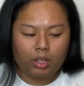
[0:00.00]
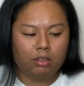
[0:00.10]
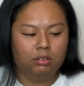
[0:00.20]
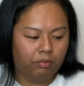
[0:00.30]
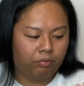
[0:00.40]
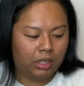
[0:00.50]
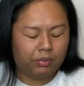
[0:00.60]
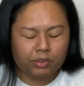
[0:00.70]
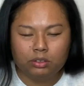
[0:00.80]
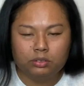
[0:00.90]
The
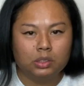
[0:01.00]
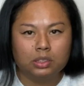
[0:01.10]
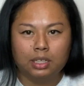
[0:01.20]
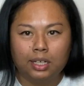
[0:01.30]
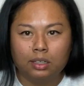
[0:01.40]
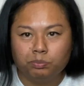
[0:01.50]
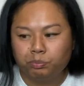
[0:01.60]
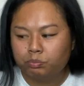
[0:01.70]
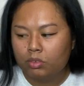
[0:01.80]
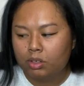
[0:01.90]
flavor is like
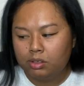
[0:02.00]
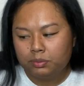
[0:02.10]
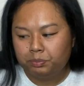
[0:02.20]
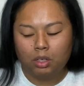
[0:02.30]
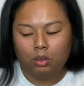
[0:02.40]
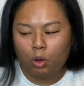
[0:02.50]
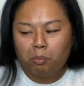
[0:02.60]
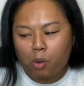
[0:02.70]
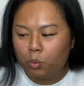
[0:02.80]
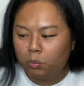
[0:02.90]

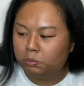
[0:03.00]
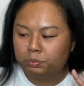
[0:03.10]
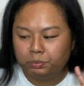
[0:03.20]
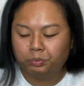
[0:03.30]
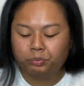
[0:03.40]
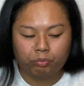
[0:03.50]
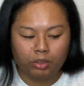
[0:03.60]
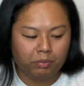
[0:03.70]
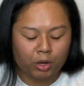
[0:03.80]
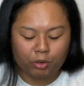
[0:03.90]
lemon.
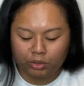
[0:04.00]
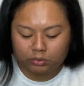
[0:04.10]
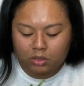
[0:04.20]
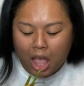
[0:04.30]
Perfect.